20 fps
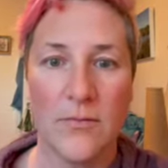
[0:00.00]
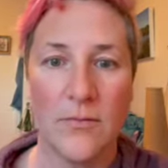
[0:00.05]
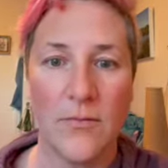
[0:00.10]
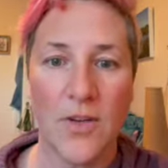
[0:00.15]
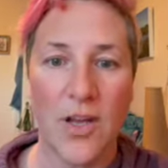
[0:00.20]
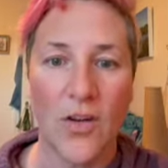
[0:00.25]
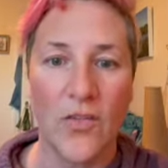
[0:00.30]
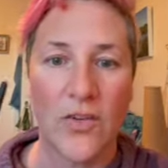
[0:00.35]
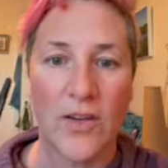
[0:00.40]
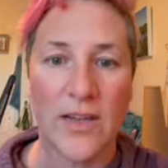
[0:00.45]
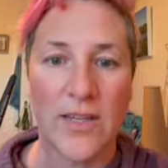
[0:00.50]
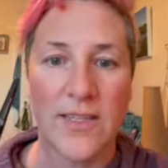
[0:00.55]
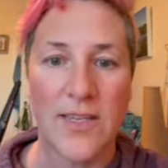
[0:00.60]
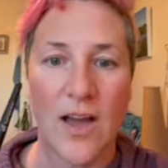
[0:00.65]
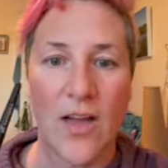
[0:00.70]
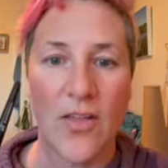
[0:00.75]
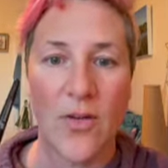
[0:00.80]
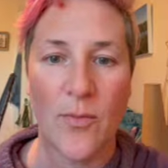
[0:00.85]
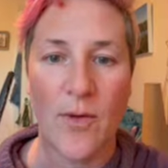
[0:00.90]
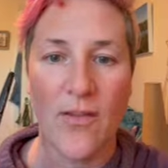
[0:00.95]
can really
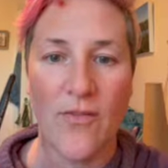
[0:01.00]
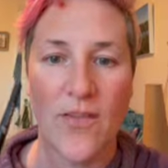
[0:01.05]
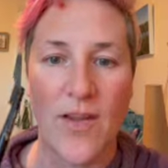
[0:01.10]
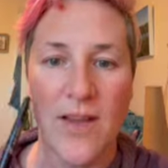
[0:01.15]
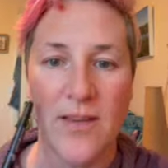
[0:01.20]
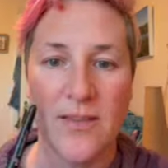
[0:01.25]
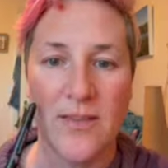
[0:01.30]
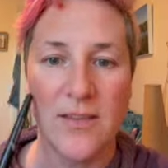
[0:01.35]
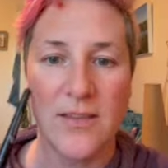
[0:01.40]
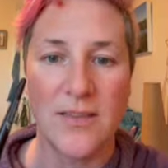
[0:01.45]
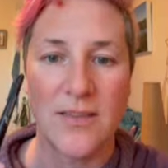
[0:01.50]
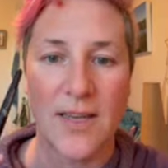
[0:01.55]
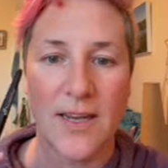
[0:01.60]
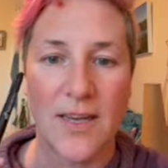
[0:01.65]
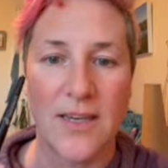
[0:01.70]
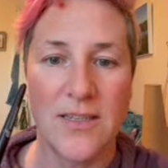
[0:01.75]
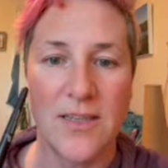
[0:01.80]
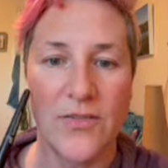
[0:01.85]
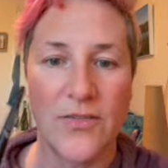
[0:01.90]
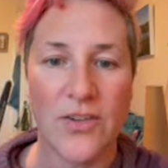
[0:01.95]
tell that my face looks like
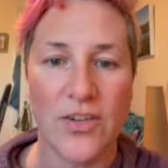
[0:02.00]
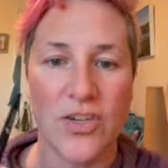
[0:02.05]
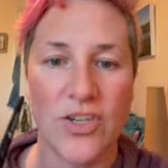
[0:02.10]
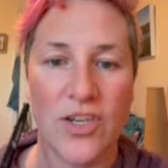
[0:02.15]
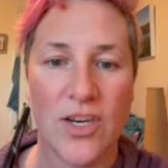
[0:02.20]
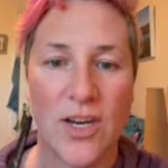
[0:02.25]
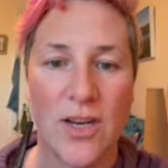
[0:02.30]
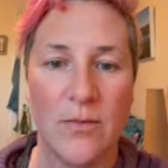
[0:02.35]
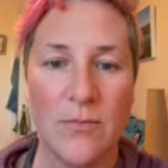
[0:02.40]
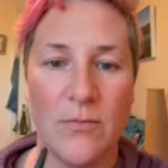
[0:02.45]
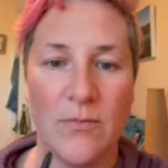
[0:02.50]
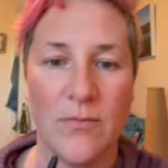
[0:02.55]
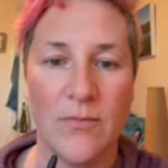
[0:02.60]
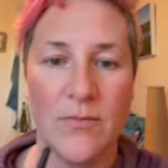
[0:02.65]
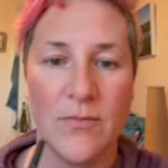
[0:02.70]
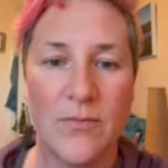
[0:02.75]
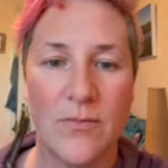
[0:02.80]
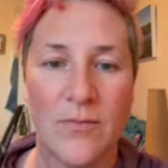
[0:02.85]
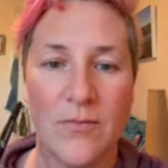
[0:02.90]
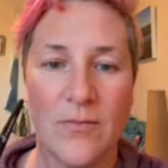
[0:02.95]
a different shape
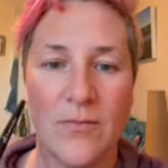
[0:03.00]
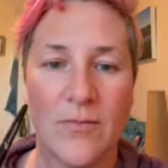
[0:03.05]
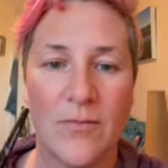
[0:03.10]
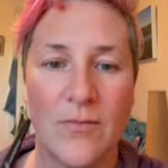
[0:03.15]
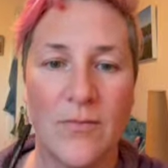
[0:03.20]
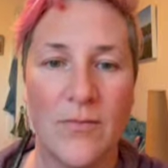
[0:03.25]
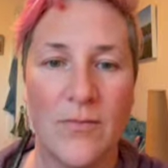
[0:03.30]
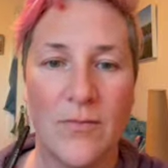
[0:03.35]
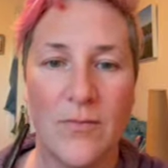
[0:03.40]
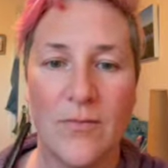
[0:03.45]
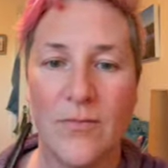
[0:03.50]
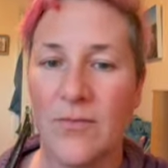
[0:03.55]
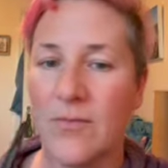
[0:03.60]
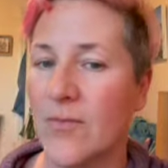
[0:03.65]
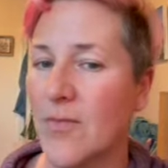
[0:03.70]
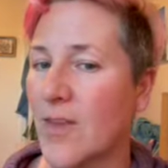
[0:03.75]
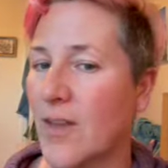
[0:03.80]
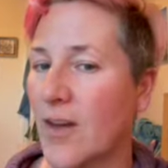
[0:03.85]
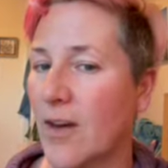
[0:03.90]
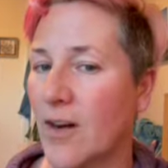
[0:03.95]

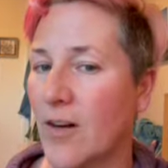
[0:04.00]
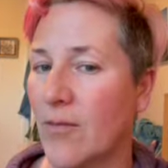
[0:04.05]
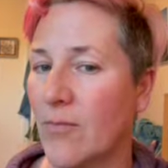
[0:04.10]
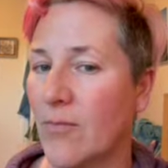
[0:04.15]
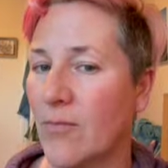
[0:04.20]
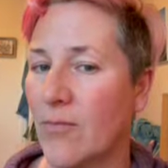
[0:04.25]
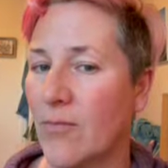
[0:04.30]
here.